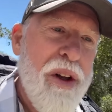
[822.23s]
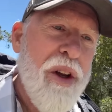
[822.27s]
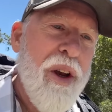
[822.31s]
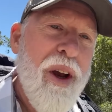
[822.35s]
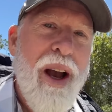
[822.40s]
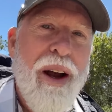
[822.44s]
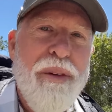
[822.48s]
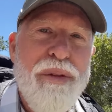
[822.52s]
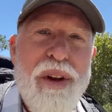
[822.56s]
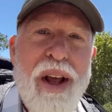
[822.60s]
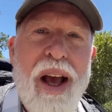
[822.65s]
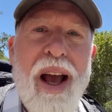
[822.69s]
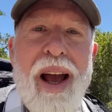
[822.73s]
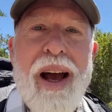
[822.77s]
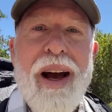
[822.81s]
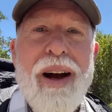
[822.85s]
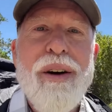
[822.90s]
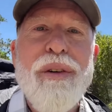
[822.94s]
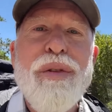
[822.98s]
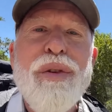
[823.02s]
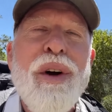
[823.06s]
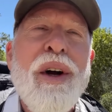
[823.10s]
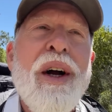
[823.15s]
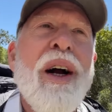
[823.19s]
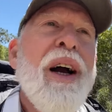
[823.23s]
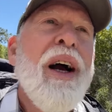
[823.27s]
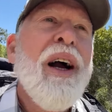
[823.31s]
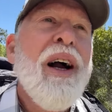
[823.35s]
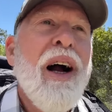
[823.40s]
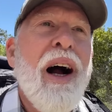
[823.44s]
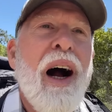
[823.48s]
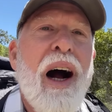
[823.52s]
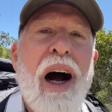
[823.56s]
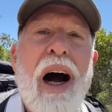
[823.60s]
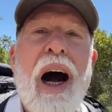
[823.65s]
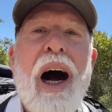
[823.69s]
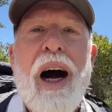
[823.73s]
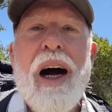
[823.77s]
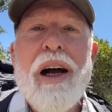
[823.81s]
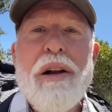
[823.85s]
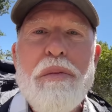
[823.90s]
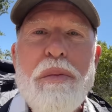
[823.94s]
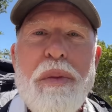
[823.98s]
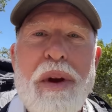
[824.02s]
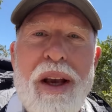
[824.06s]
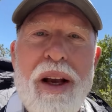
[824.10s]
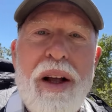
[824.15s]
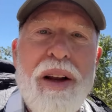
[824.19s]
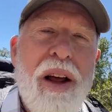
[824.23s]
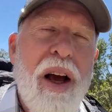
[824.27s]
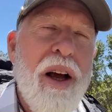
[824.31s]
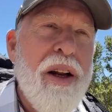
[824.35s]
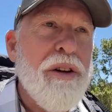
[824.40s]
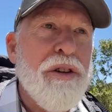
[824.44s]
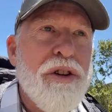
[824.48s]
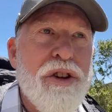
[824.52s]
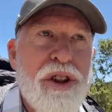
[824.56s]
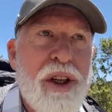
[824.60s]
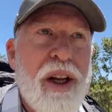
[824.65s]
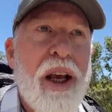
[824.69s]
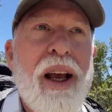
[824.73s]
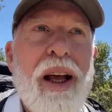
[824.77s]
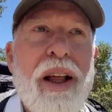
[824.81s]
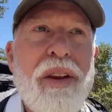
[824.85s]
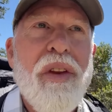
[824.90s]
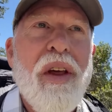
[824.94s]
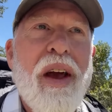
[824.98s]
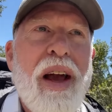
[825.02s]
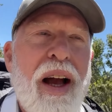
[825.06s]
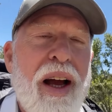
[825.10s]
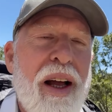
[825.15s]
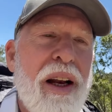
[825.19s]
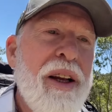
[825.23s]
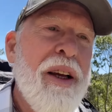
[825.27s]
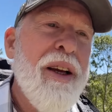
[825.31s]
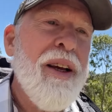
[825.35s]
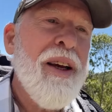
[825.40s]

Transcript: You have to have a hot meal. I understand that.